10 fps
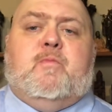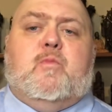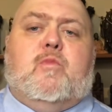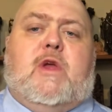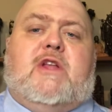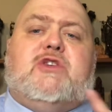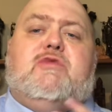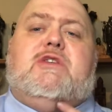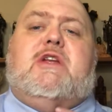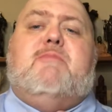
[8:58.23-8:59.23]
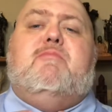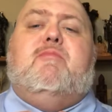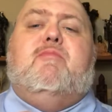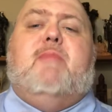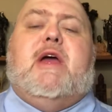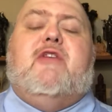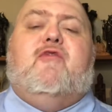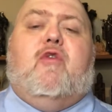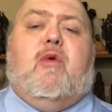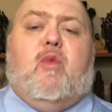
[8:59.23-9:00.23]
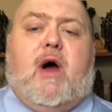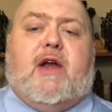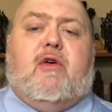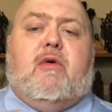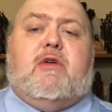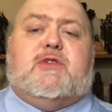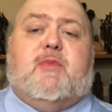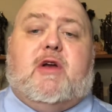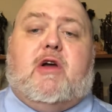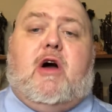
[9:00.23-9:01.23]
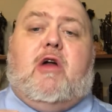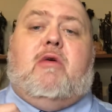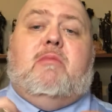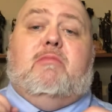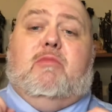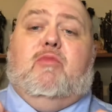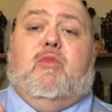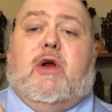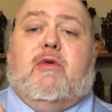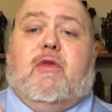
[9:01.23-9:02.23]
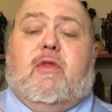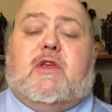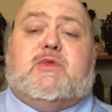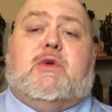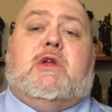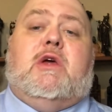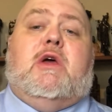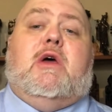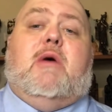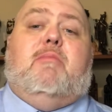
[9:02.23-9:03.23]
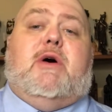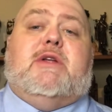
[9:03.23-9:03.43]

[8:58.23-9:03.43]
it's usually made for a wider spread collar, wider than this one. But